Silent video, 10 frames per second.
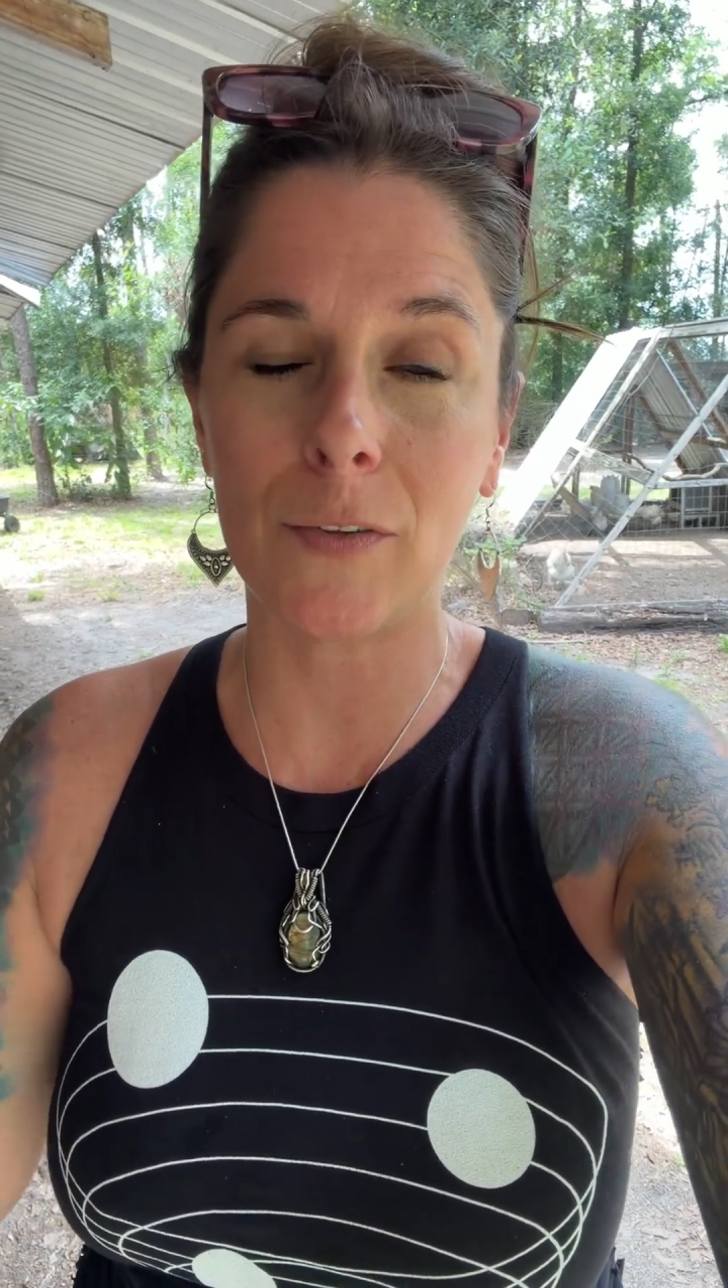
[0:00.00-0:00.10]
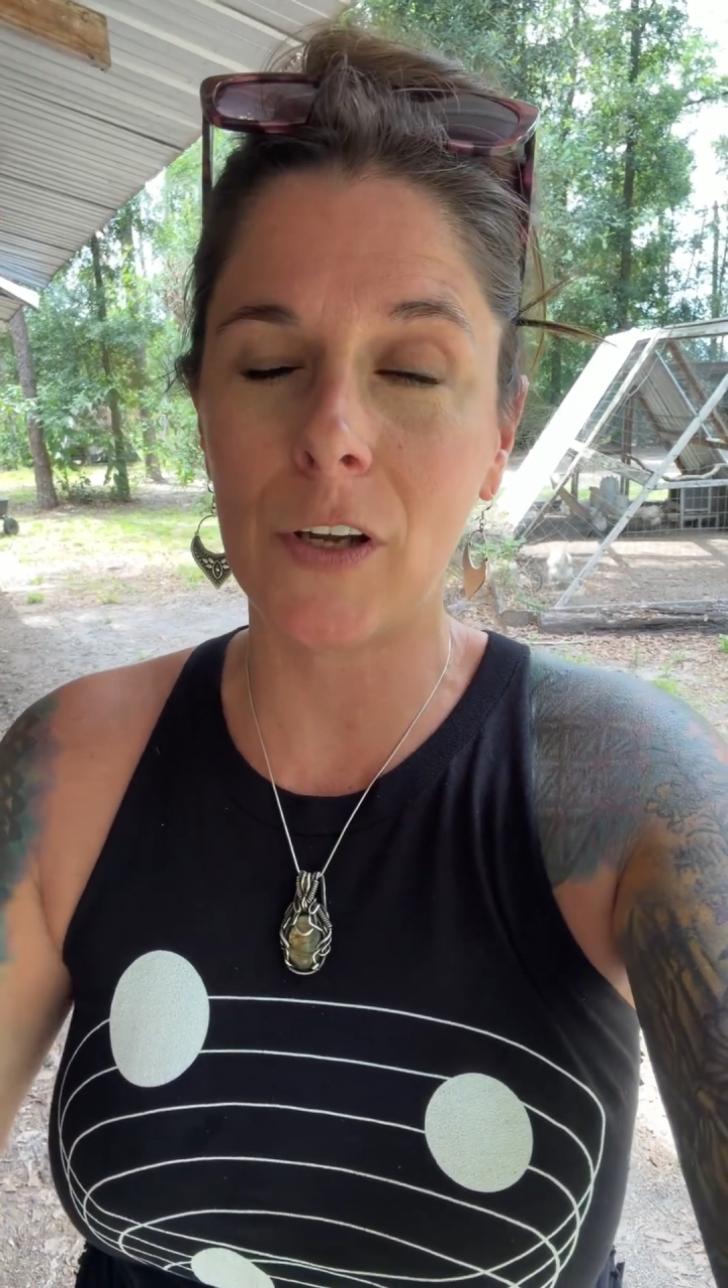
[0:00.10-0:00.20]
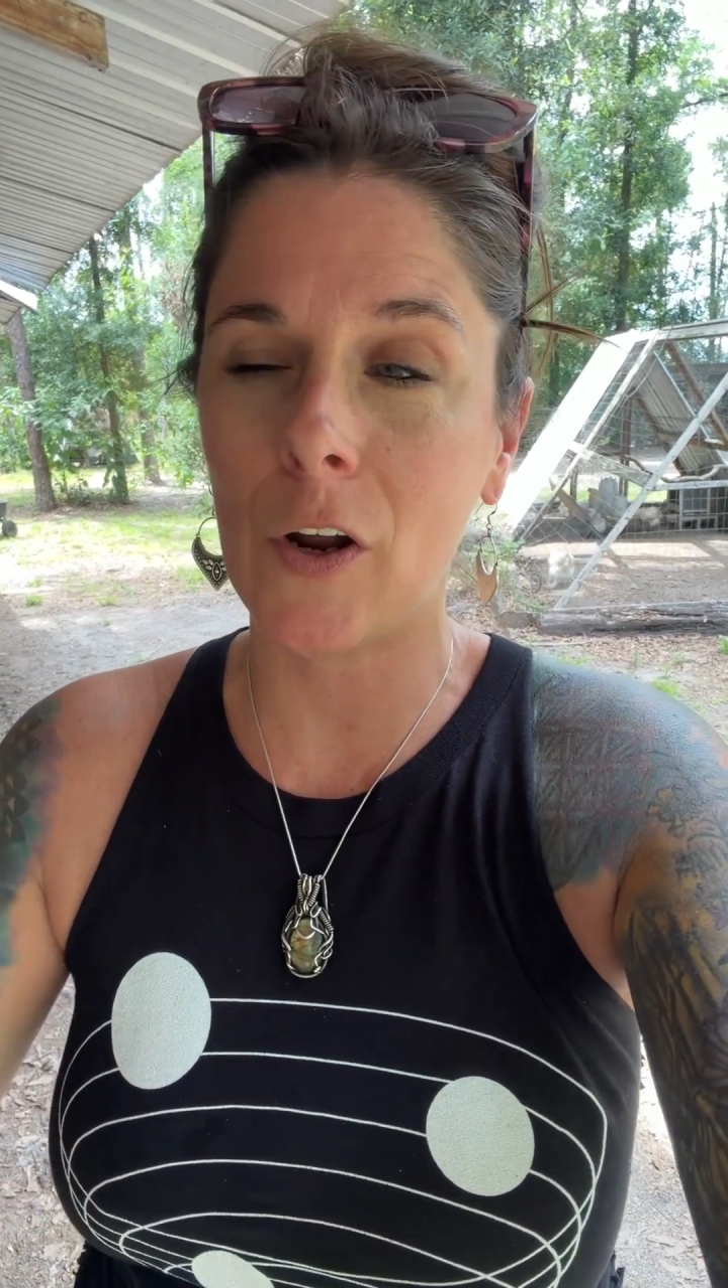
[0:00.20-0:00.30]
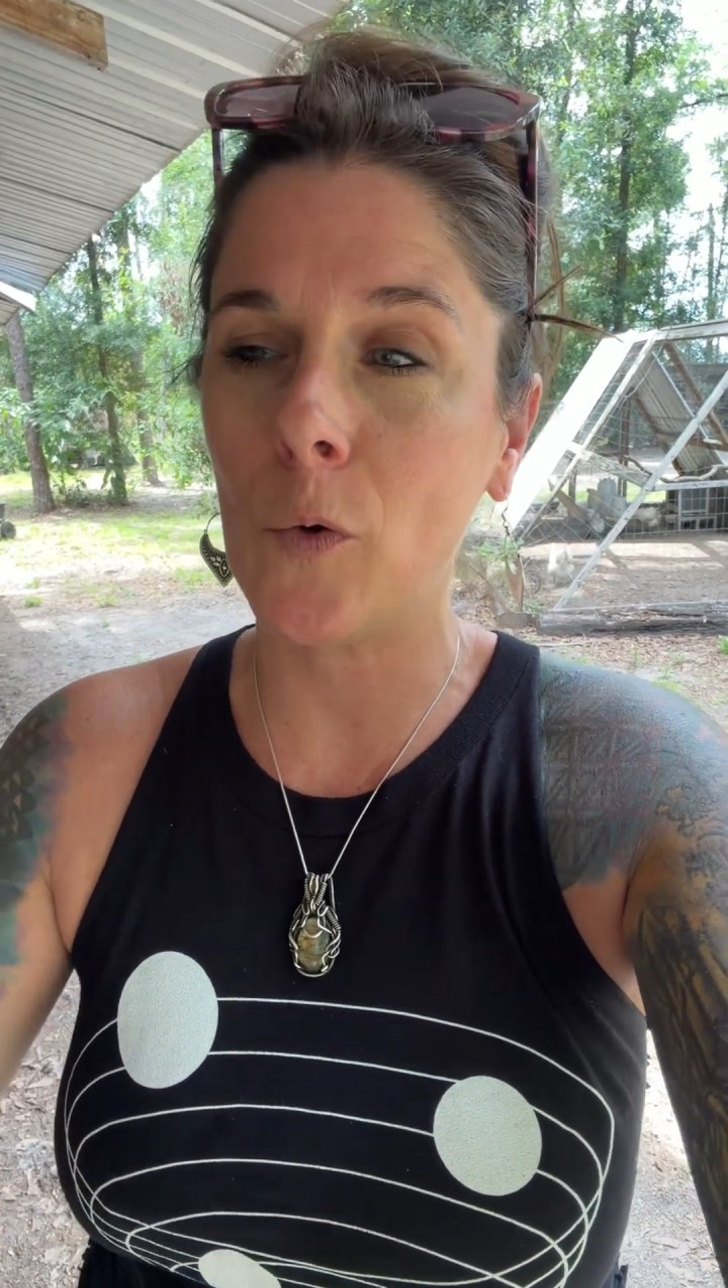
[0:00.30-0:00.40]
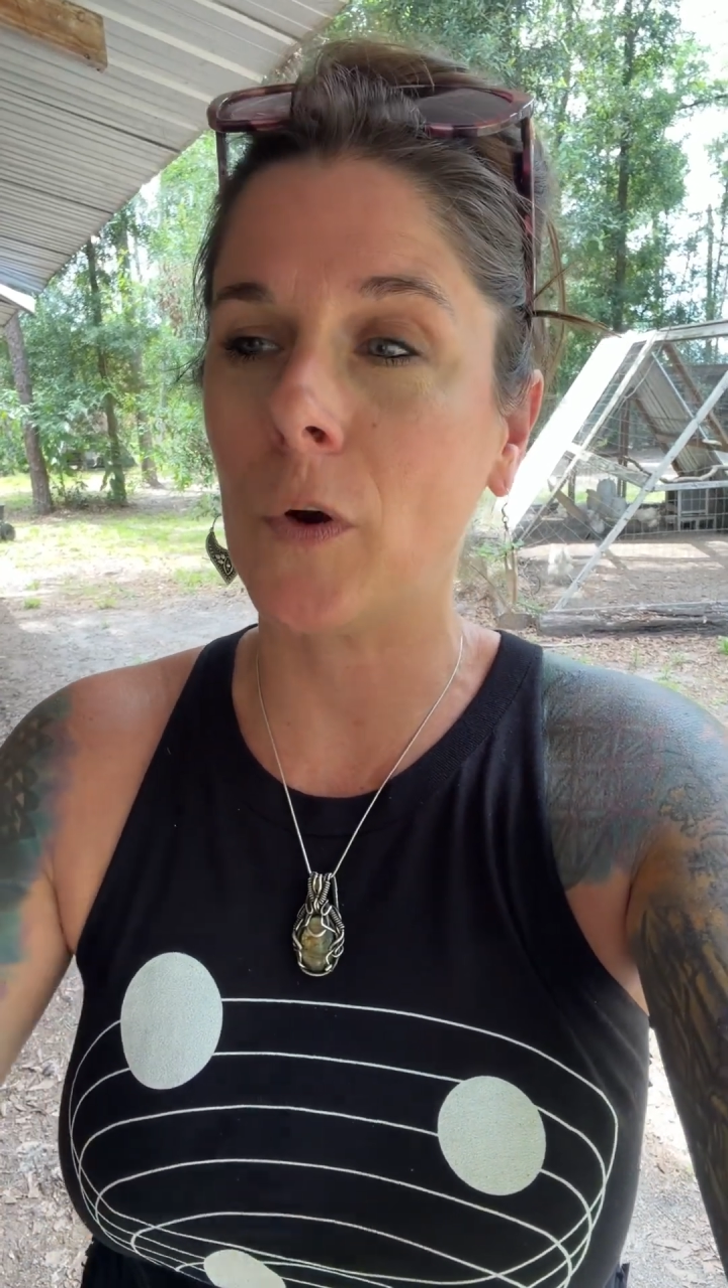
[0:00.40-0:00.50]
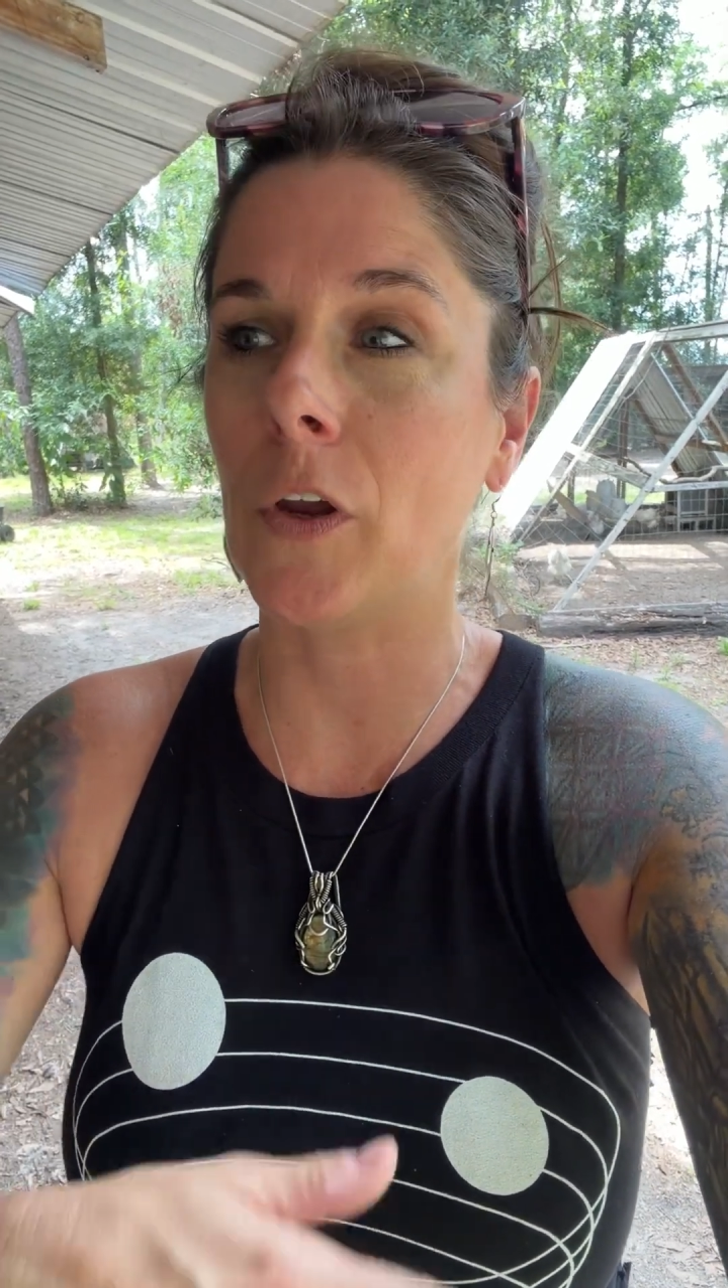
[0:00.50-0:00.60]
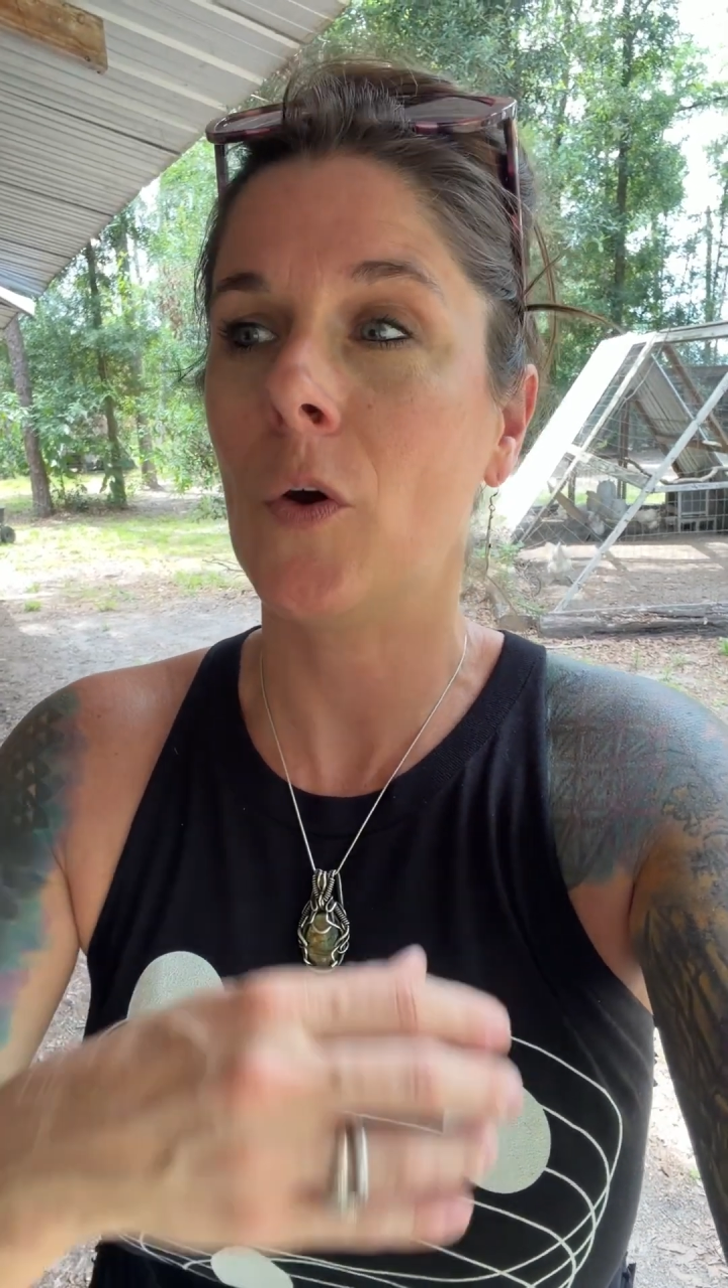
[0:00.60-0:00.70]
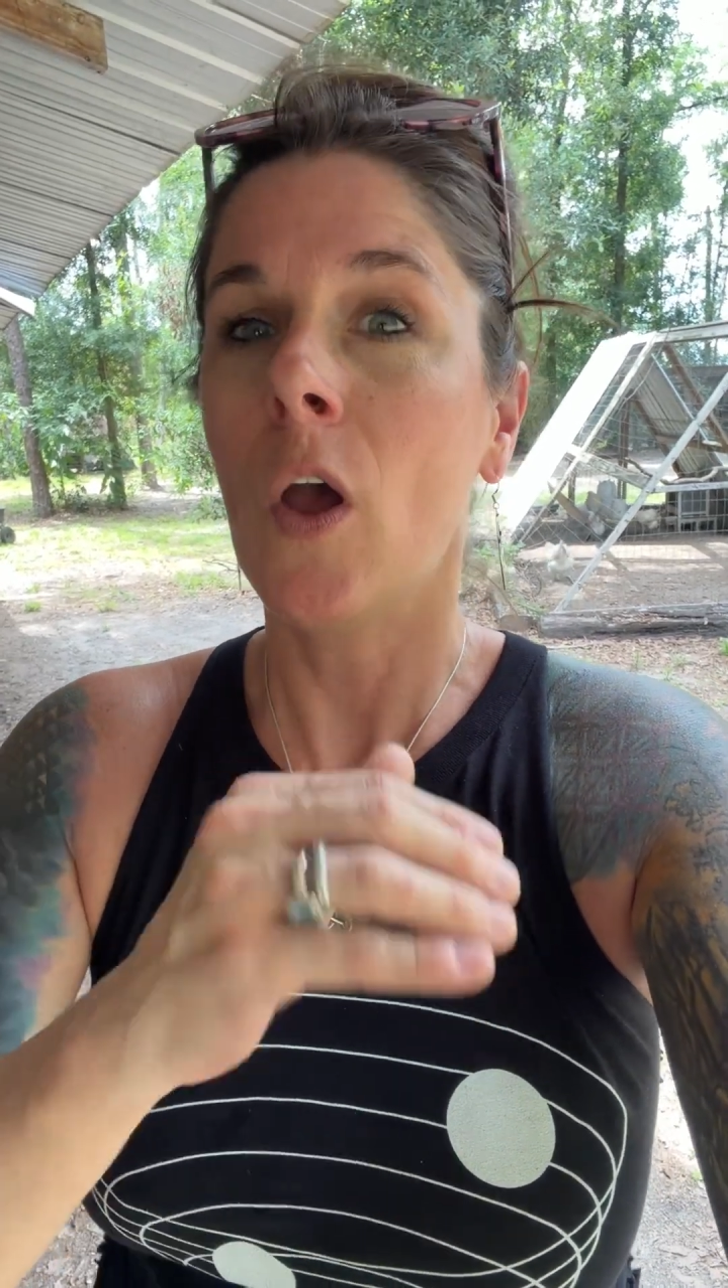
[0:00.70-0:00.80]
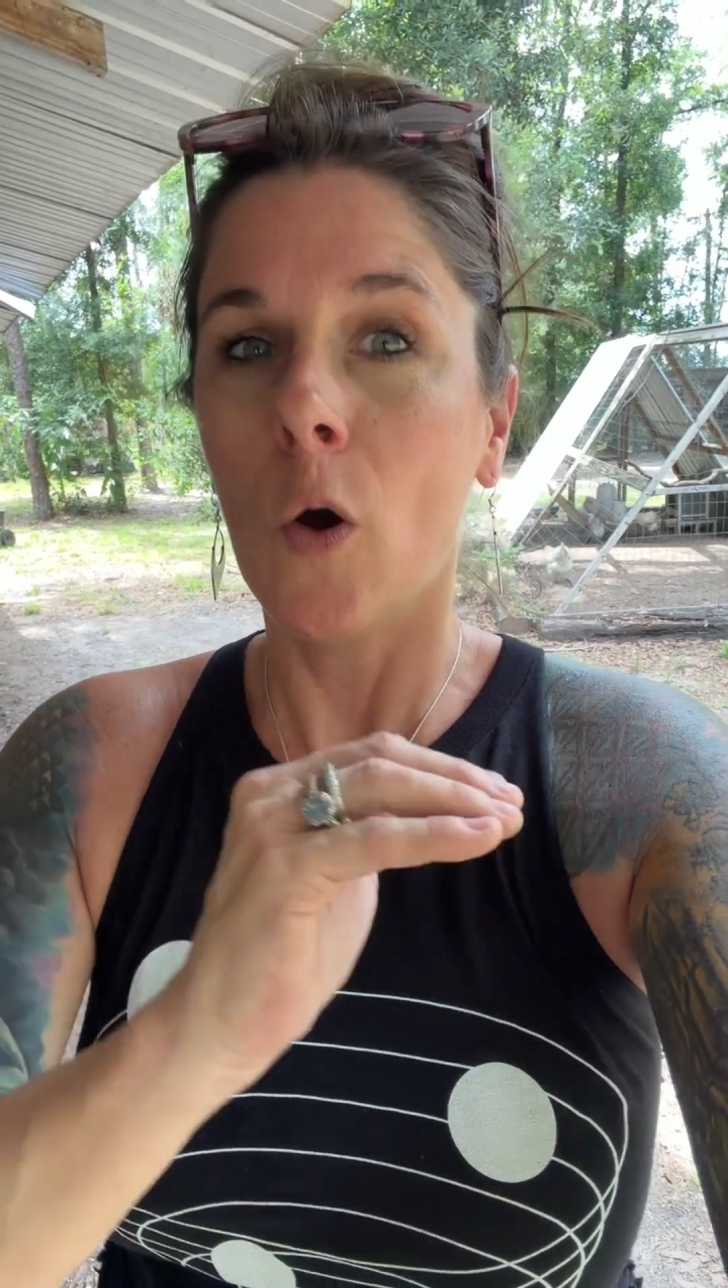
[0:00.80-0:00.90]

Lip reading: where you